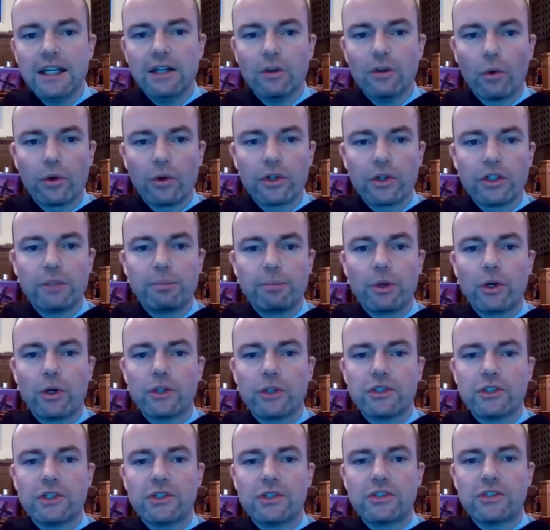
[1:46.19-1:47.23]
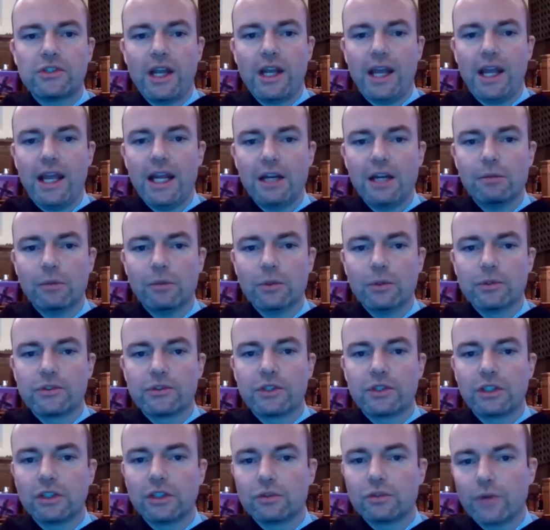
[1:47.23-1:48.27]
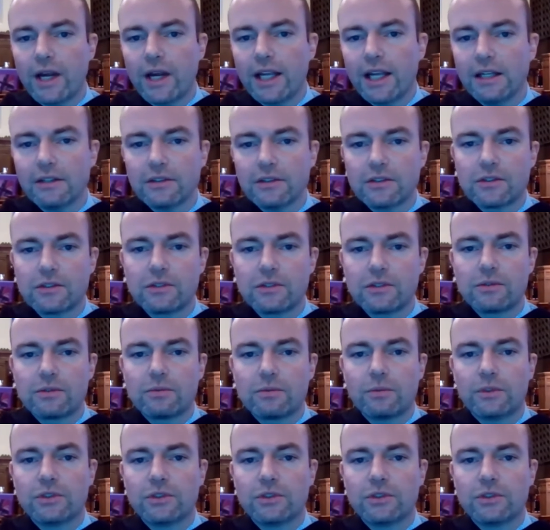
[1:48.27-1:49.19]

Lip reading: in order to purchase animals and grains,